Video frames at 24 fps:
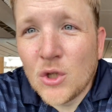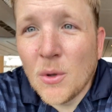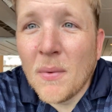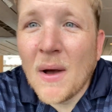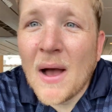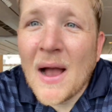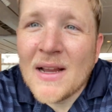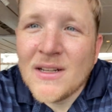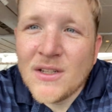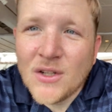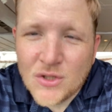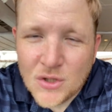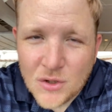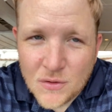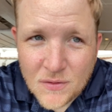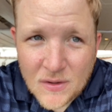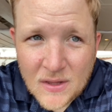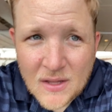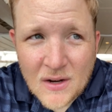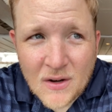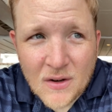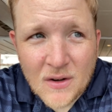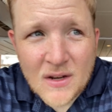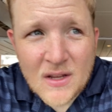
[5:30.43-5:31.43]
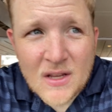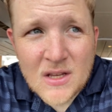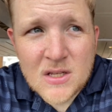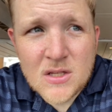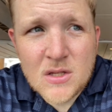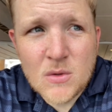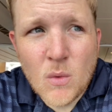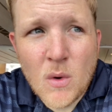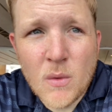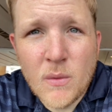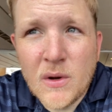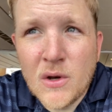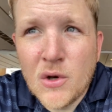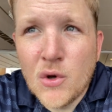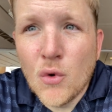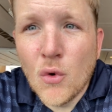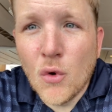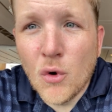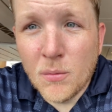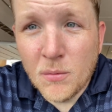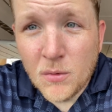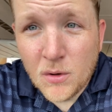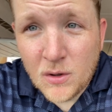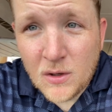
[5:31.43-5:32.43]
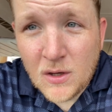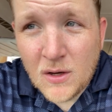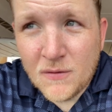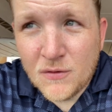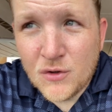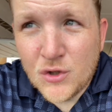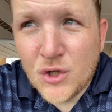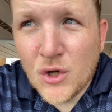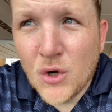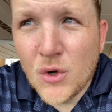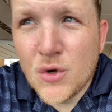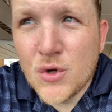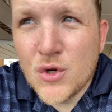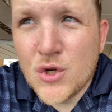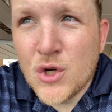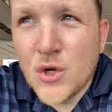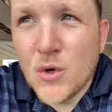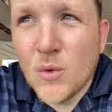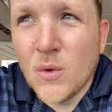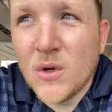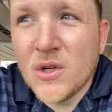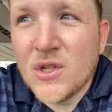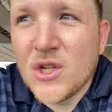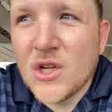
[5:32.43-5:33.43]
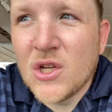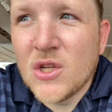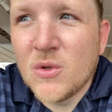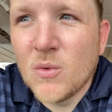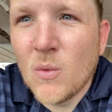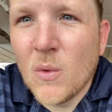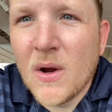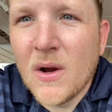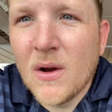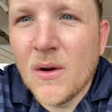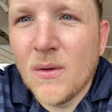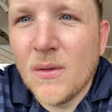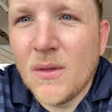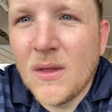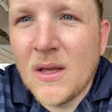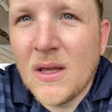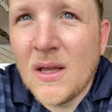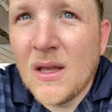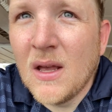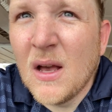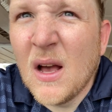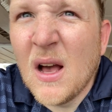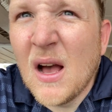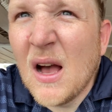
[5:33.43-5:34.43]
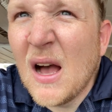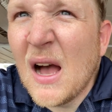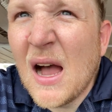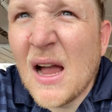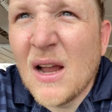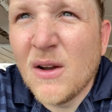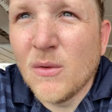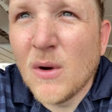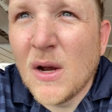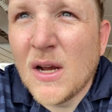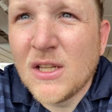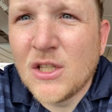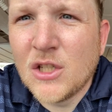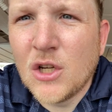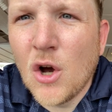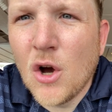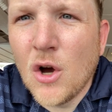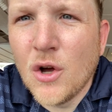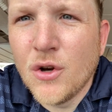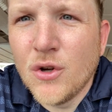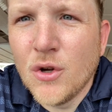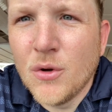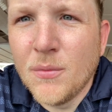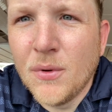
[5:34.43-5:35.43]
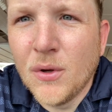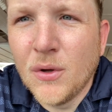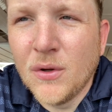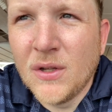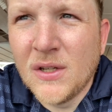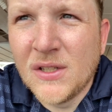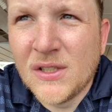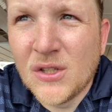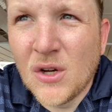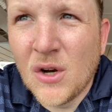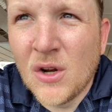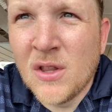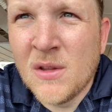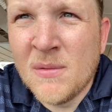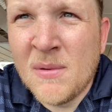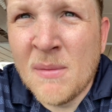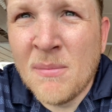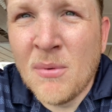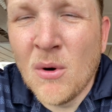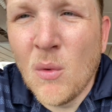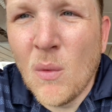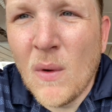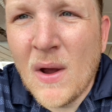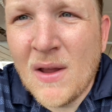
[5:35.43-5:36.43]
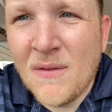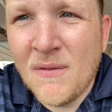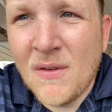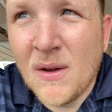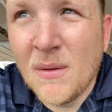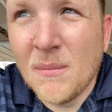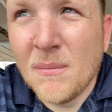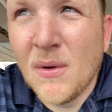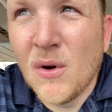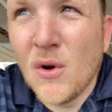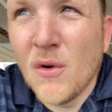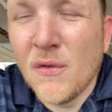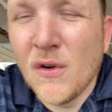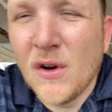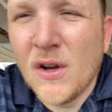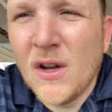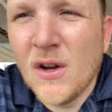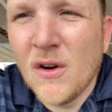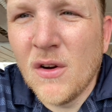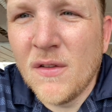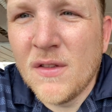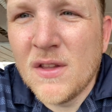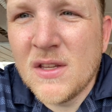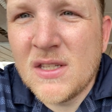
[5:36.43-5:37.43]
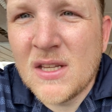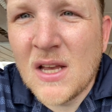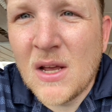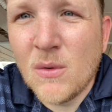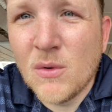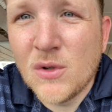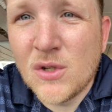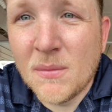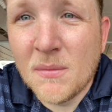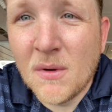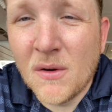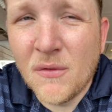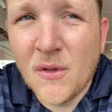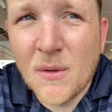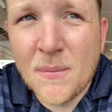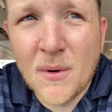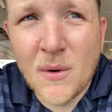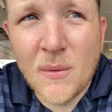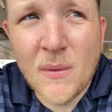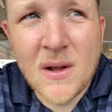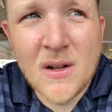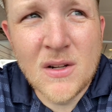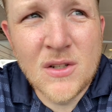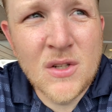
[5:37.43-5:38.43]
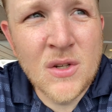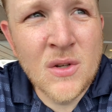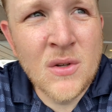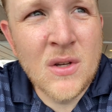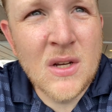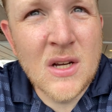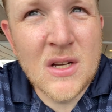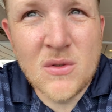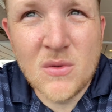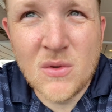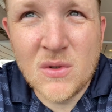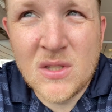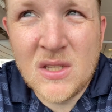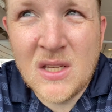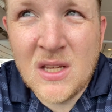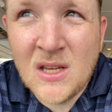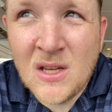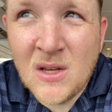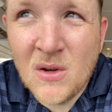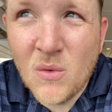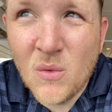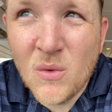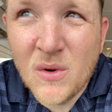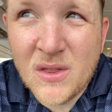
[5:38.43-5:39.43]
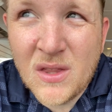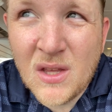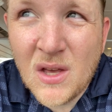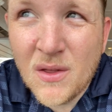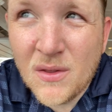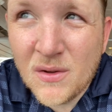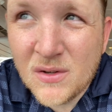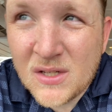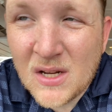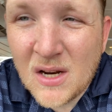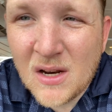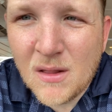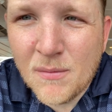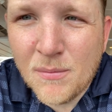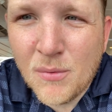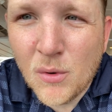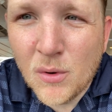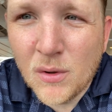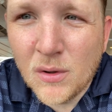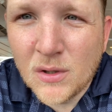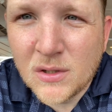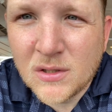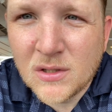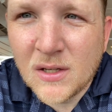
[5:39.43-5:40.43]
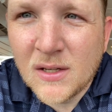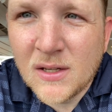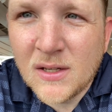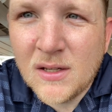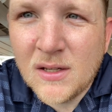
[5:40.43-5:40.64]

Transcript: behind us over there is what we normally have showed you, which is where the high-rise condo buildings are and people waving. But over here on this side, which I'm going to flip it around to, you guys will see what the other side of the port looks like.